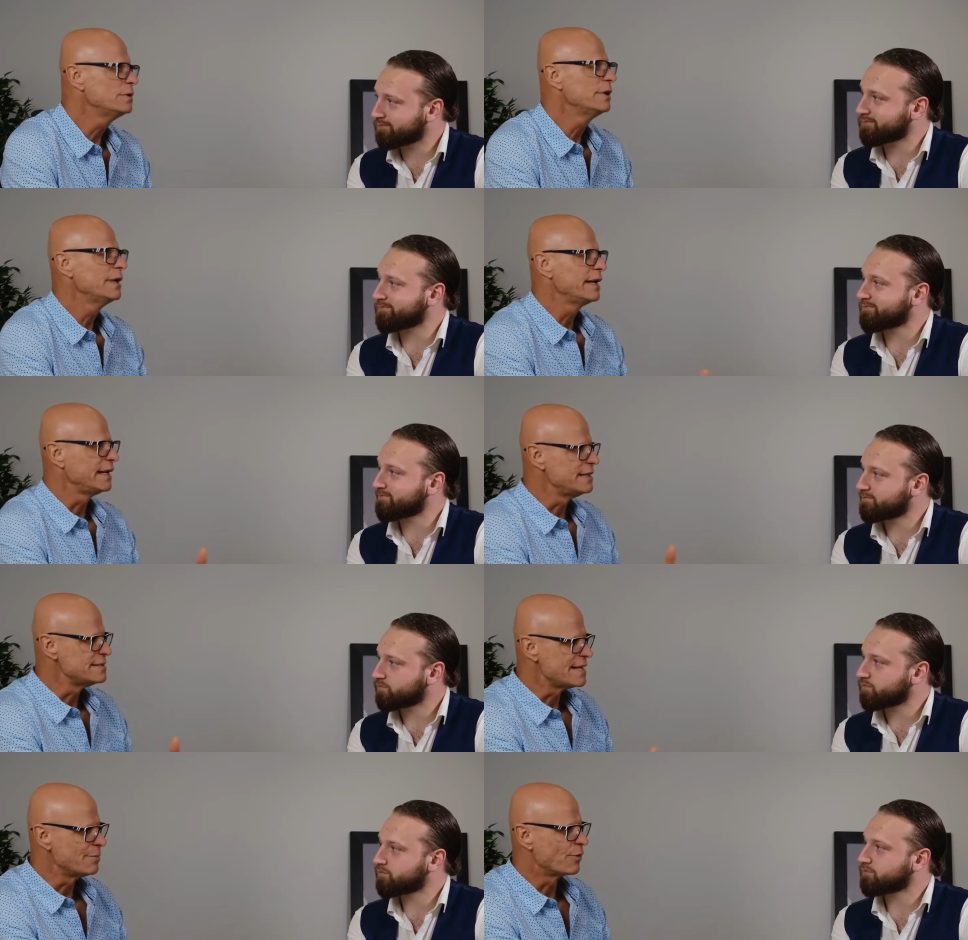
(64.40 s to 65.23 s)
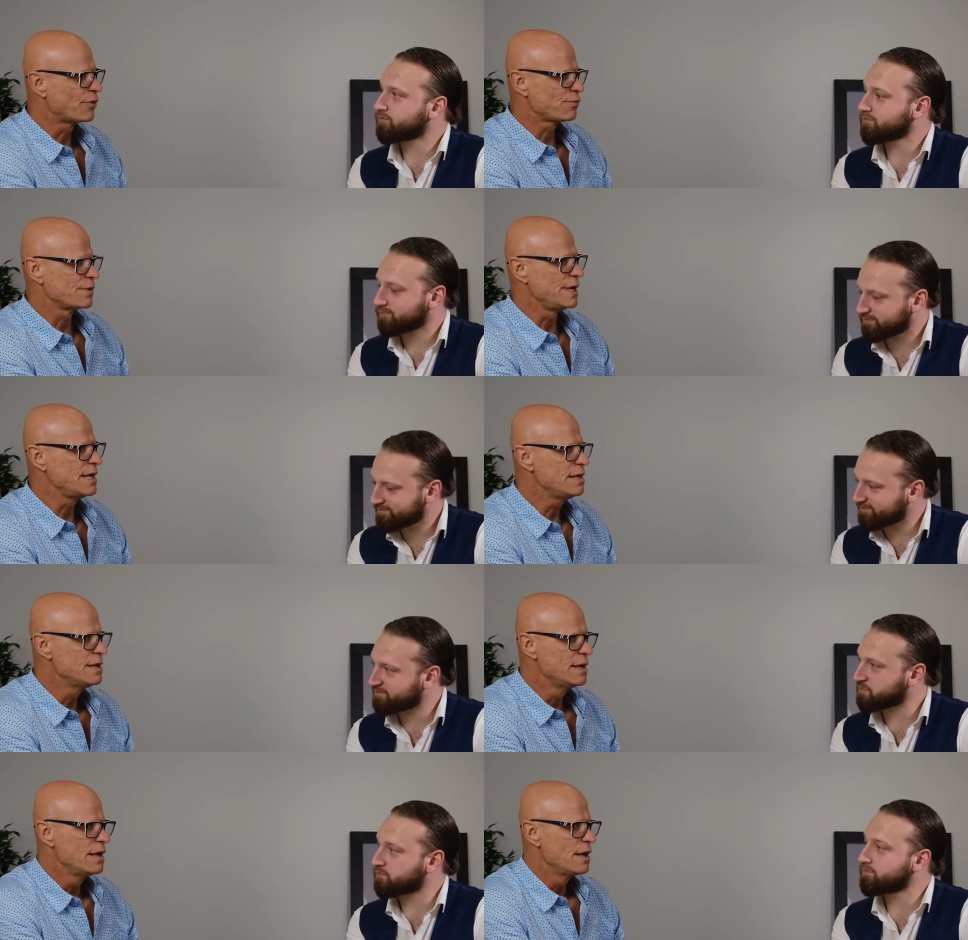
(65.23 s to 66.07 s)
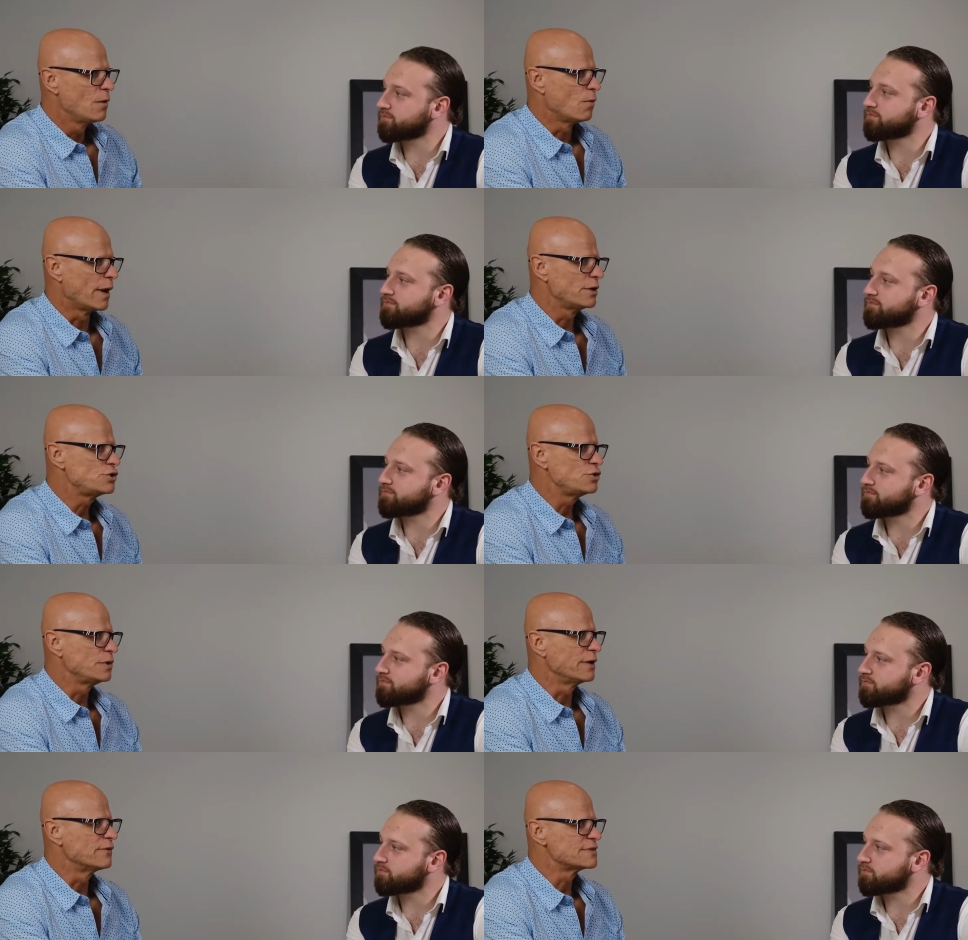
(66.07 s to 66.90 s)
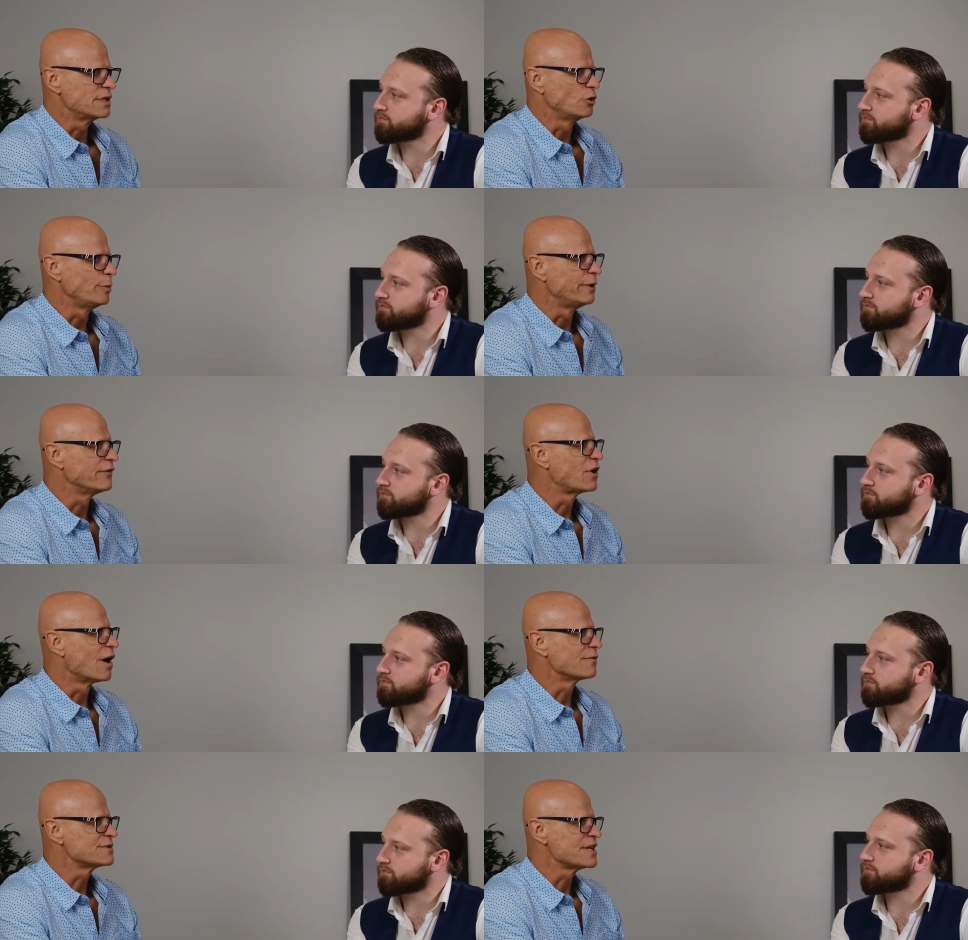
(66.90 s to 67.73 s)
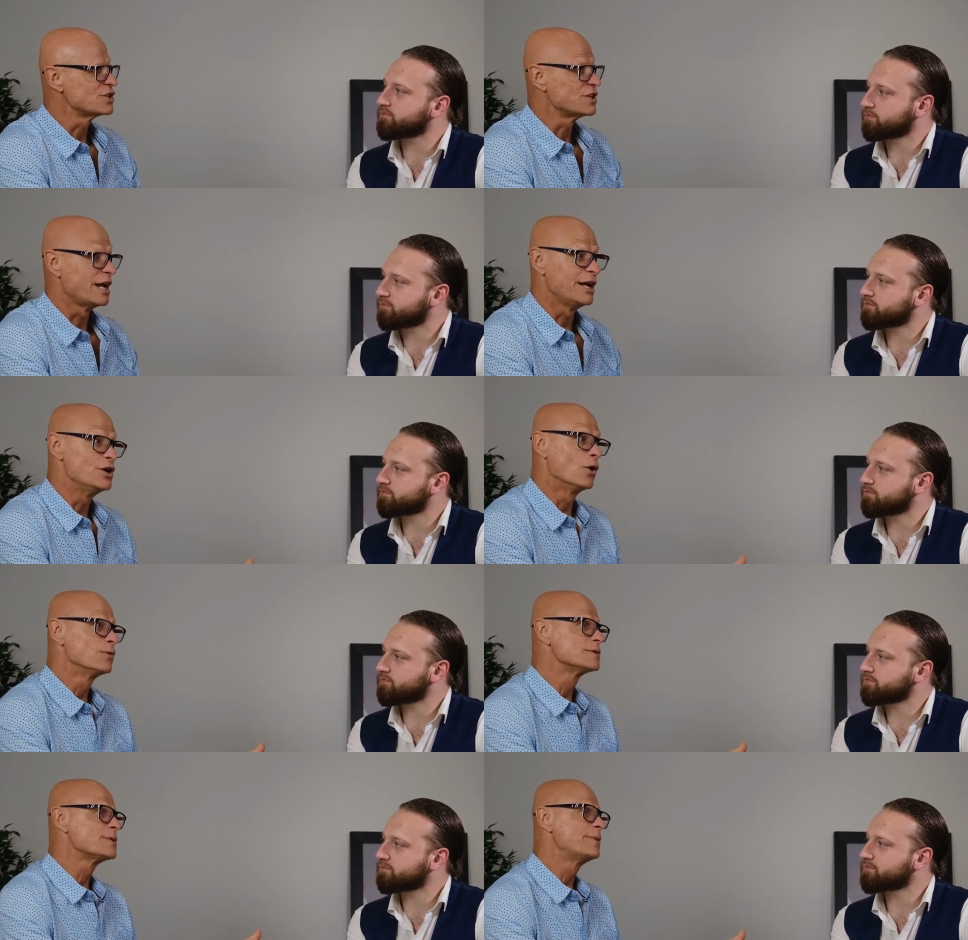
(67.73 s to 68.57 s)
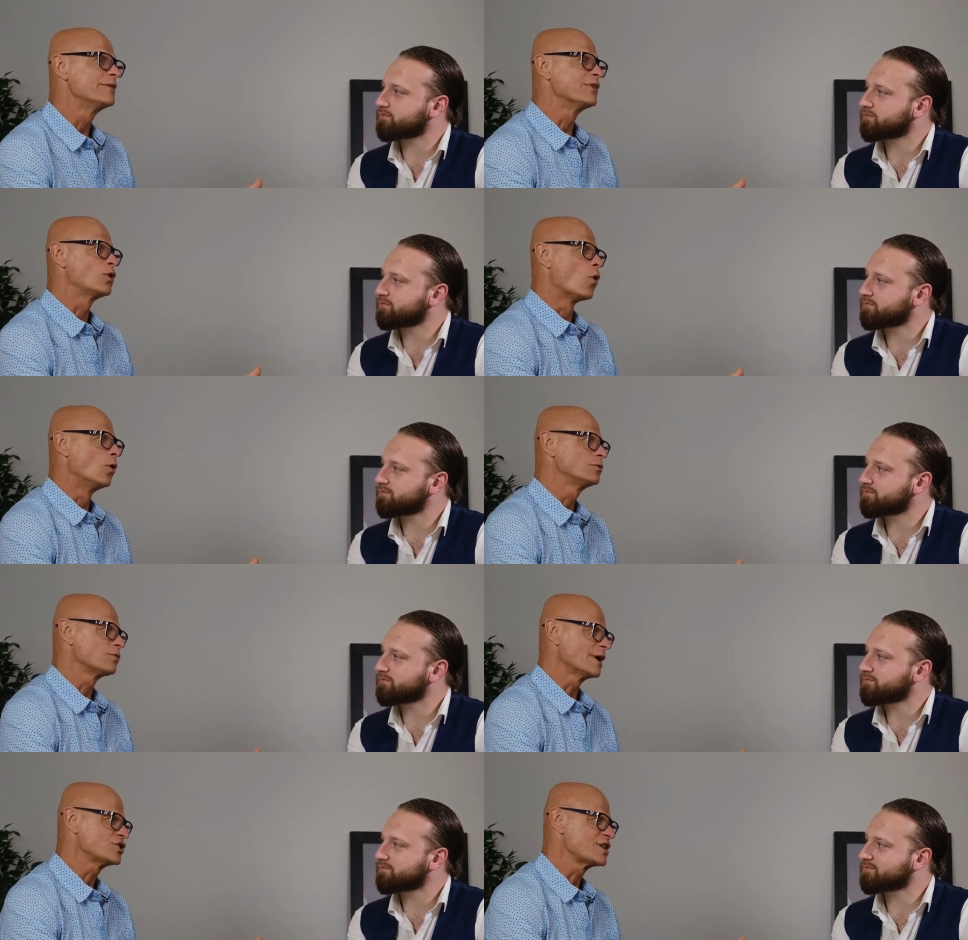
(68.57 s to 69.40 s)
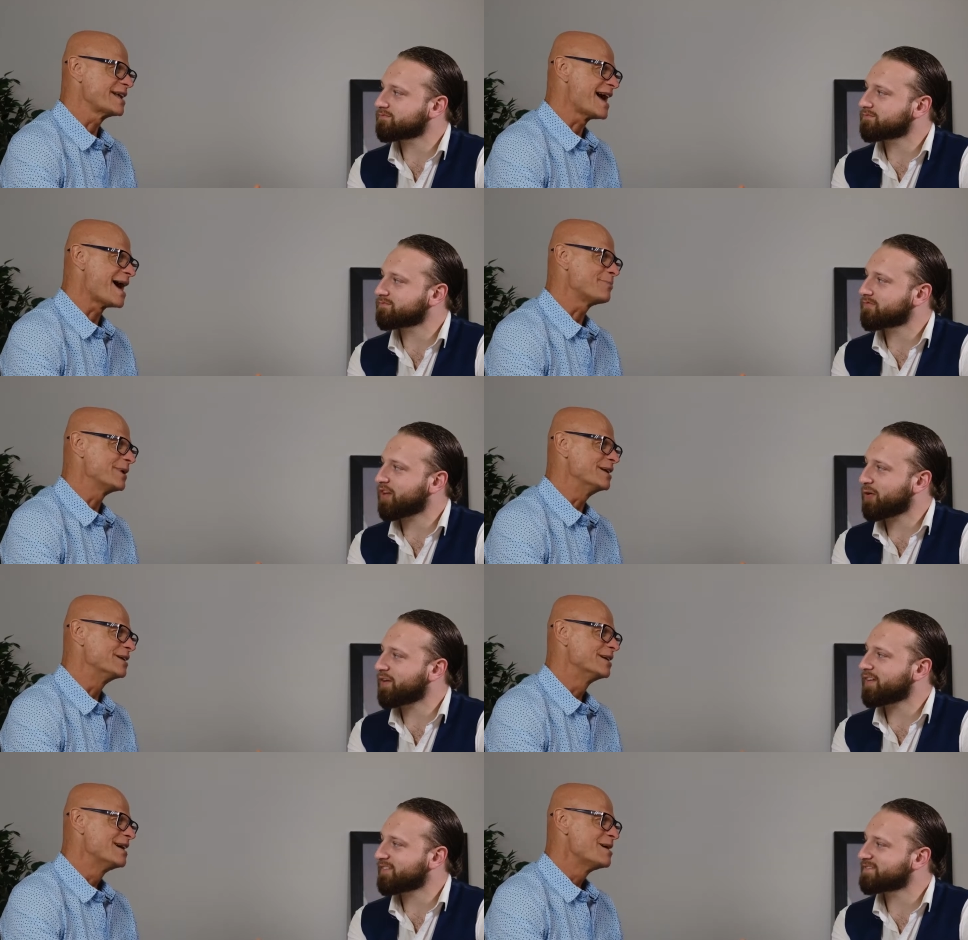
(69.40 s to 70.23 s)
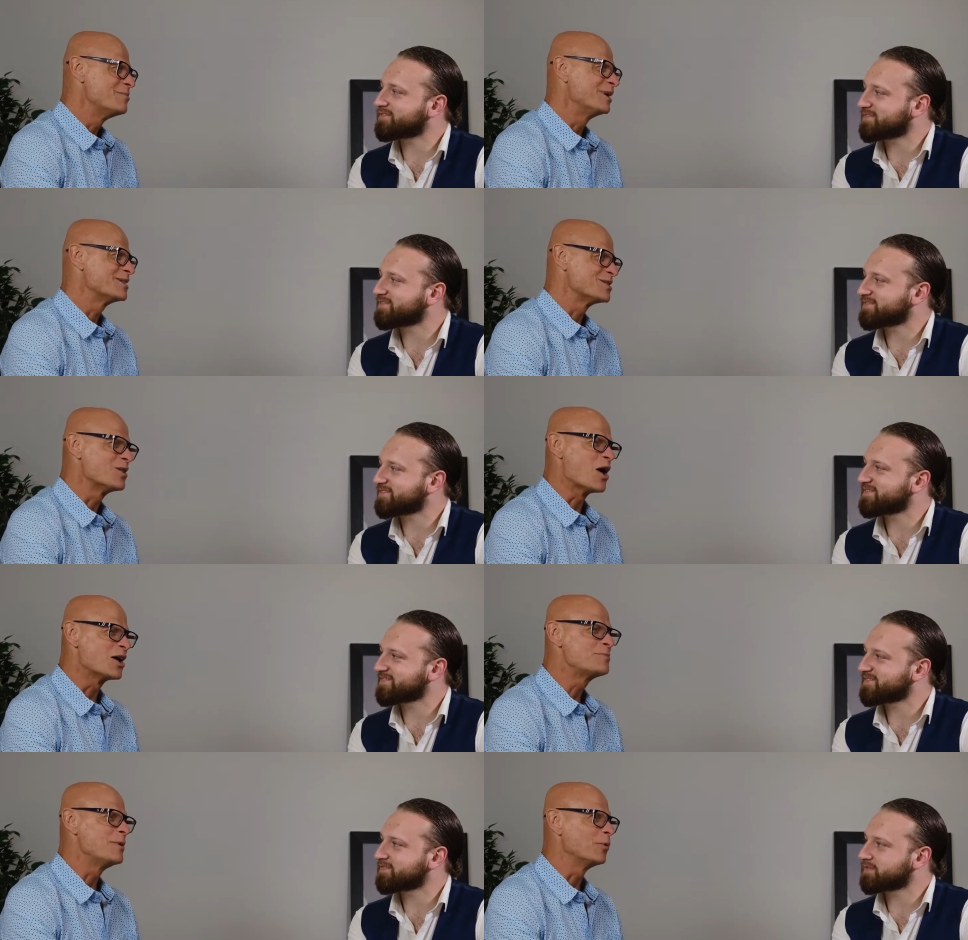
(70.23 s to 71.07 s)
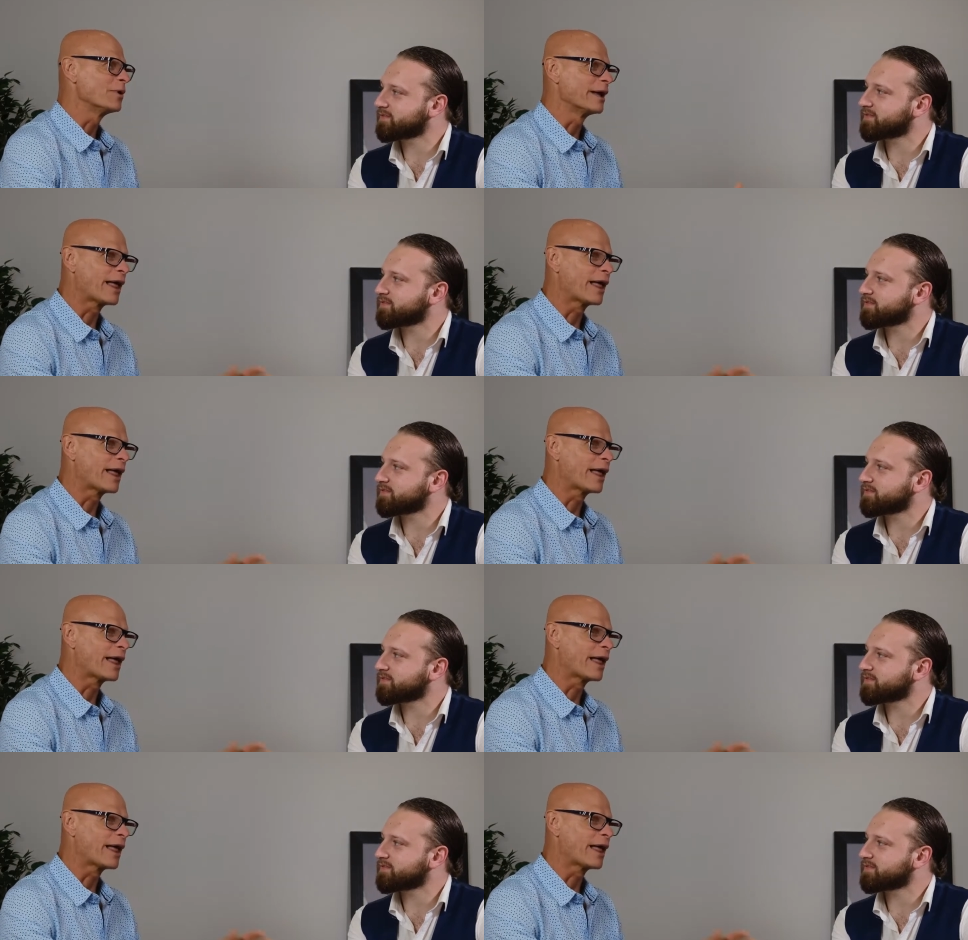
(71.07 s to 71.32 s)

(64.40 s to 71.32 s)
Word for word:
Speaker 1: mm-hmm. and NEM 3. Mm-hmm. Why don't you give us a little bit of a conversation? And I know there was a bit of a gold rush that happened. Oh, yeah. Because a lot of people were like,